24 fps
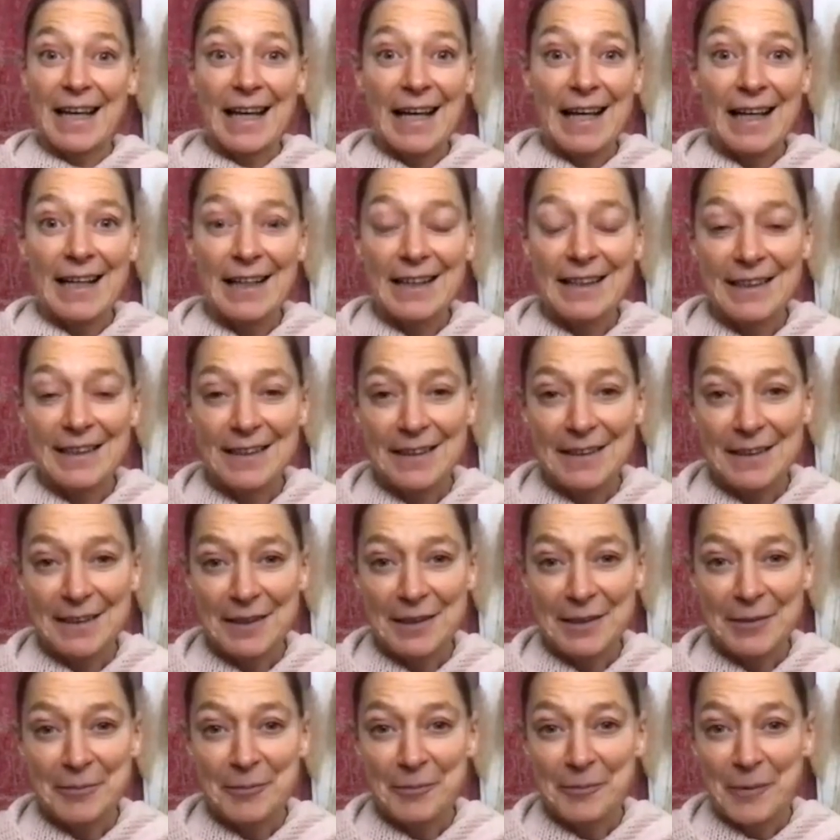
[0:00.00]

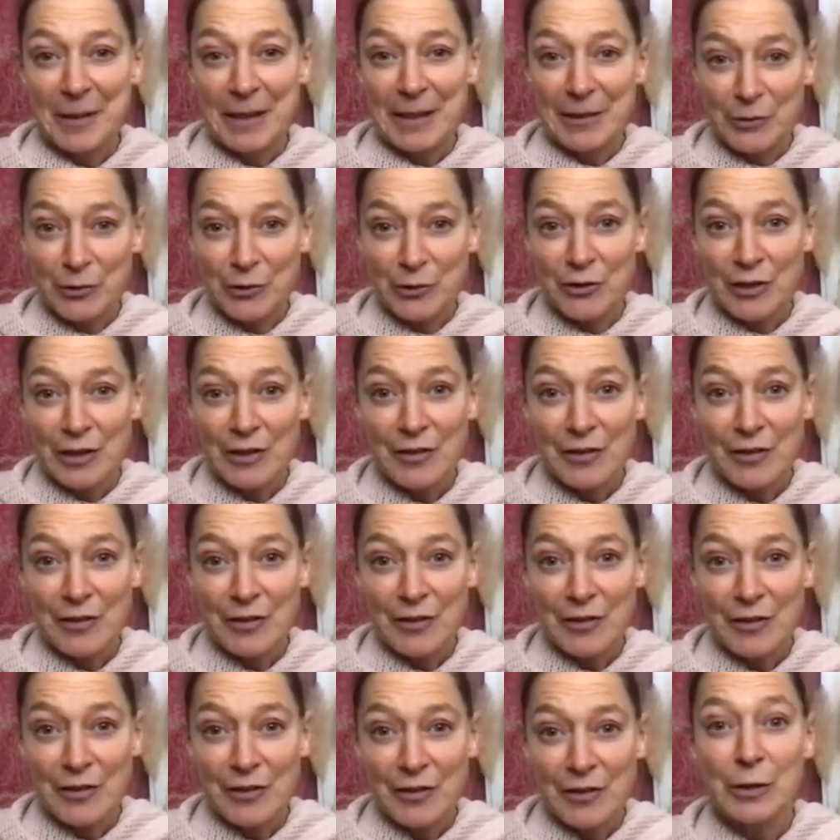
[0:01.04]
enthusiastic
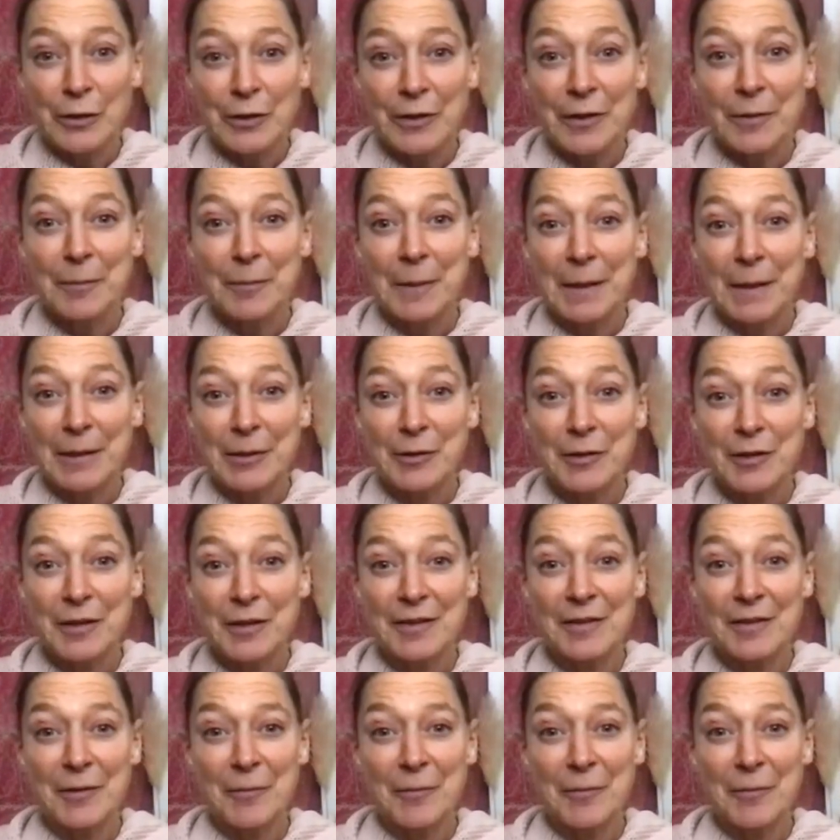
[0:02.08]
to learn about it.